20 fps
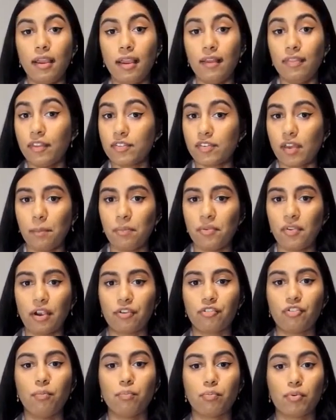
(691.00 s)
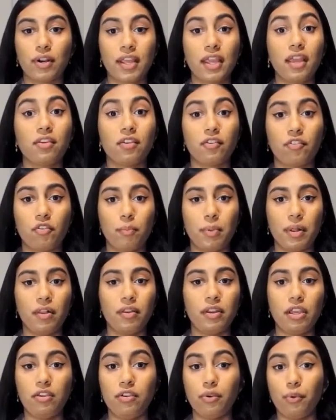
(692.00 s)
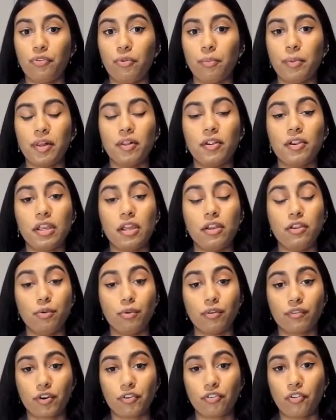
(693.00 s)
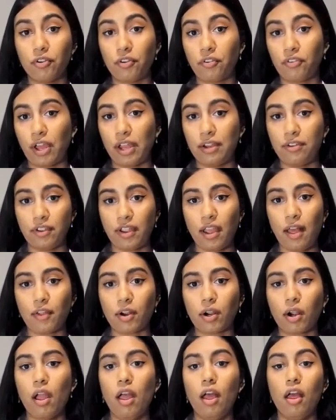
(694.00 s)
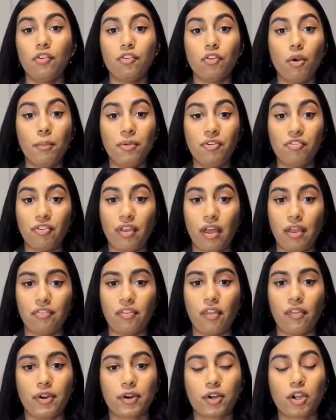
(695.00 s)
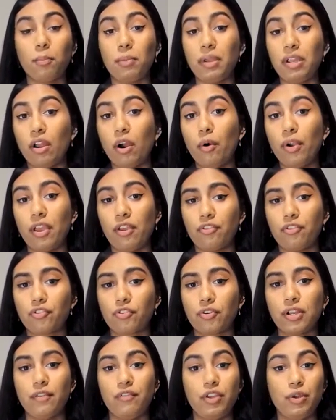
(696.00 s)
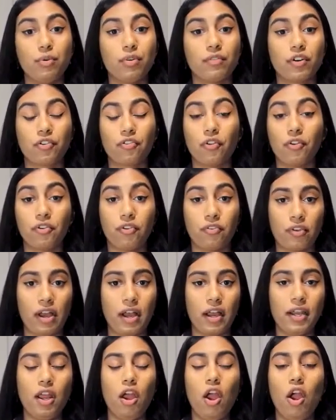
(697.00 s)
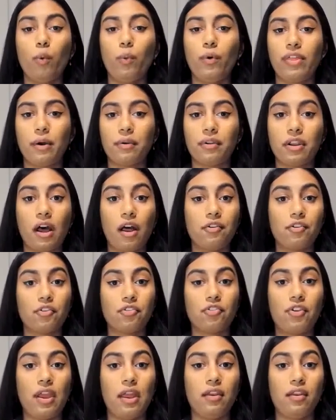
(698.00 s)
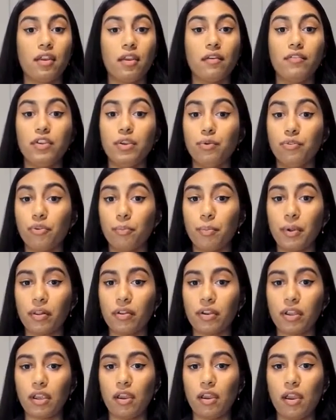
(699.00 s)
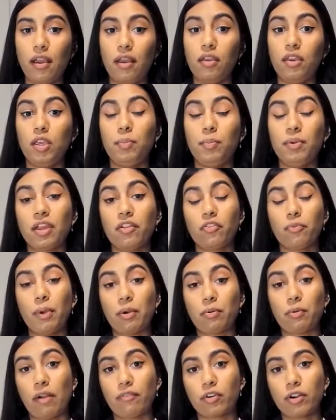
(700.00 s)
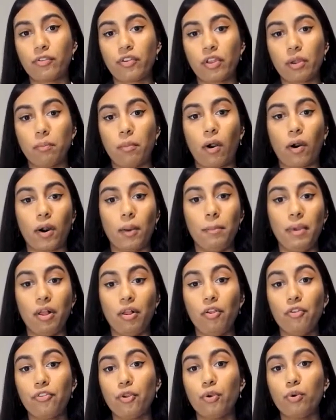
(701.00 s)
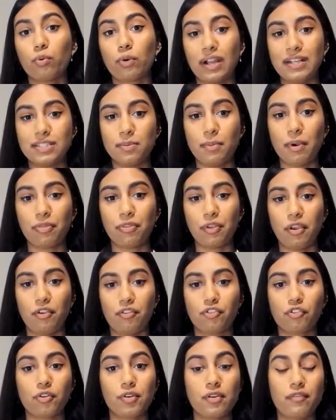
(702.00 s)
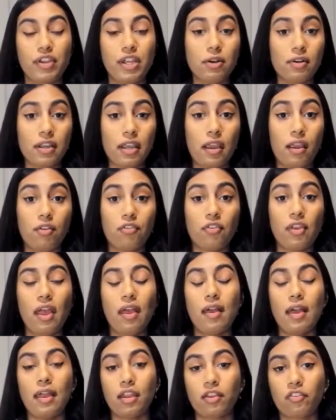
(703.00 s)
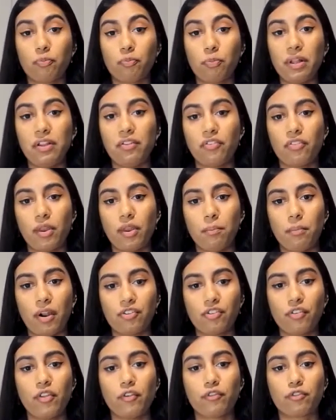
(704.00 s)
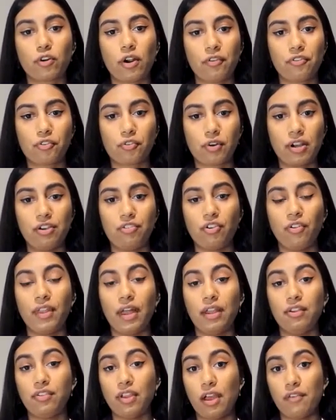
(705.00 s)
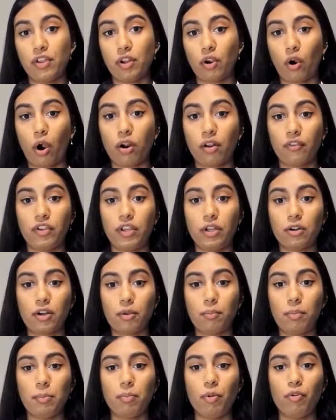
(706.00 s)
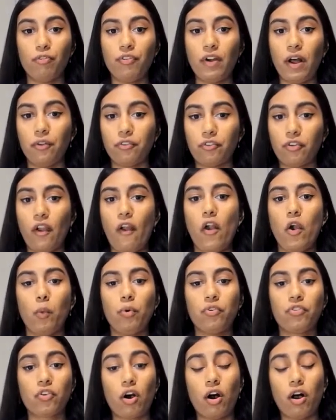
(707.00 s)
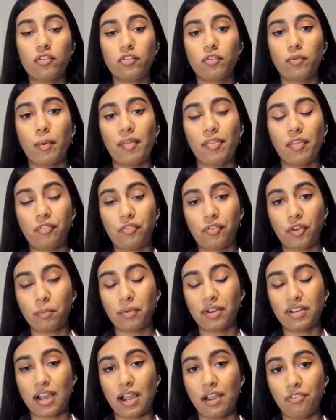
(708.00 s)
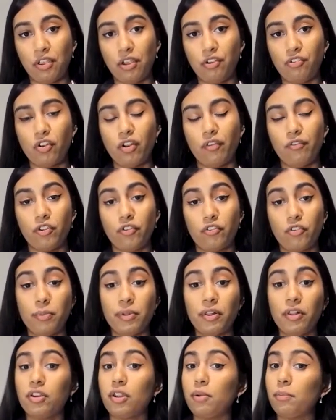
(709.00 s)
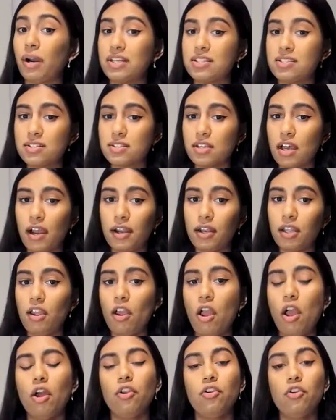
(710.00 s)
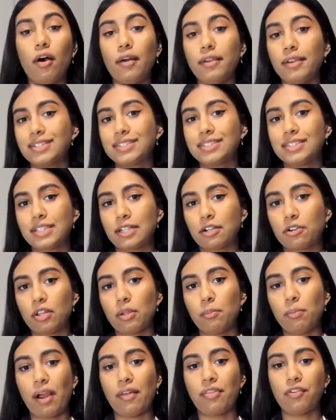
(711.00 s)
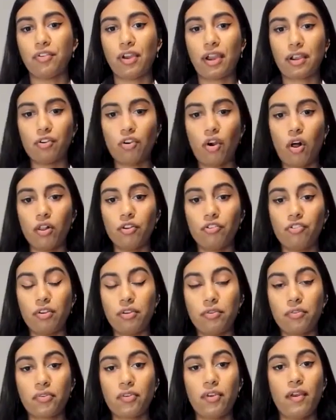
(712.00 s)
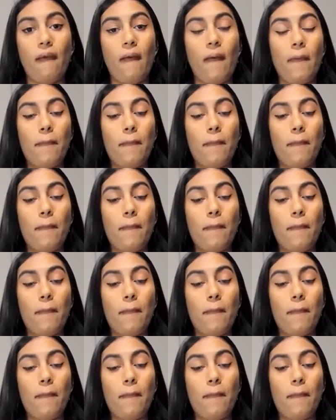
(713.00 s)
In the subsection Bringing Disability, Usability, and Universal Design Together, Dolmage says that there can be no history of universal design without an understanding of usability. He begins by referencing Mara Mills, who writes about the history of hearing aids, and explains that much of the frustration that deaf and hard of hearing people felt was caused by the stigmatization of disability by society, not necessarily by the technologies.